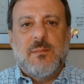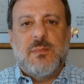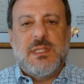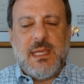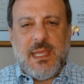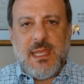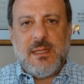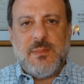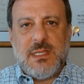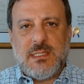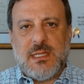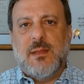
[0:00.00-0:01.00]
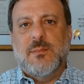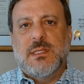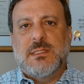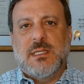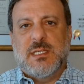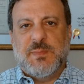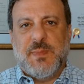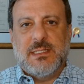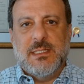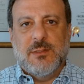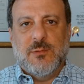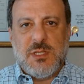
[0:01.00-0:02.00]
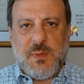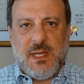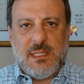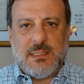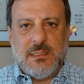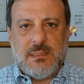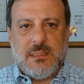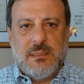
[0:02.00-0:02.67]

but they can be statements expecting responses.